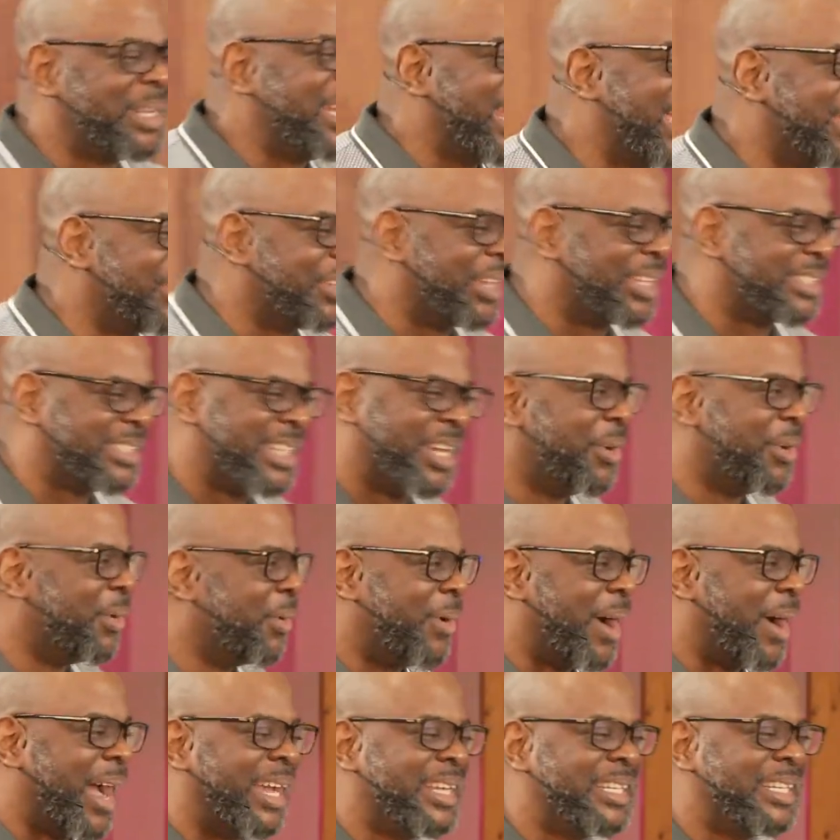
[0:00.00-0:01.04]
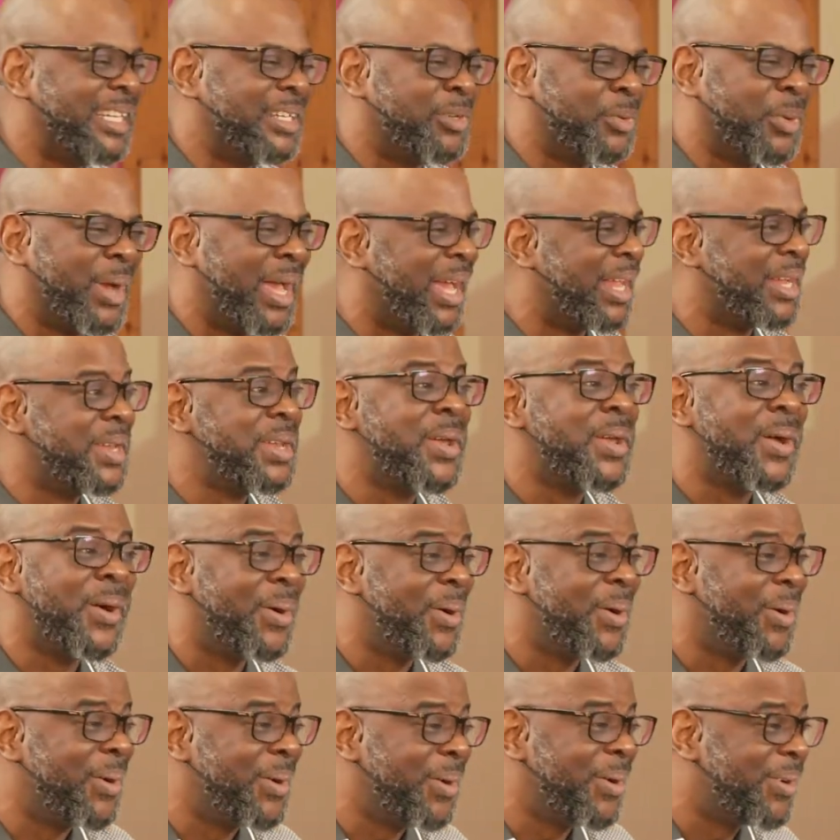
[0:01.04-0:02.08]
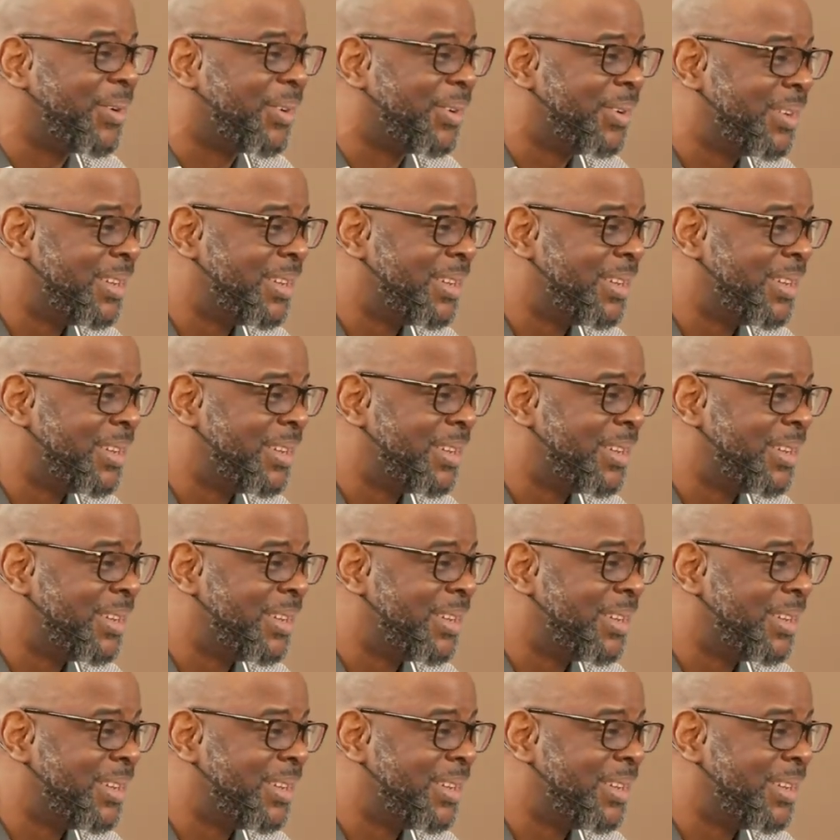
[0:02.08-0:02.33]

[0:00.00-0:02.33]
like you're saying, oh, I did well. No,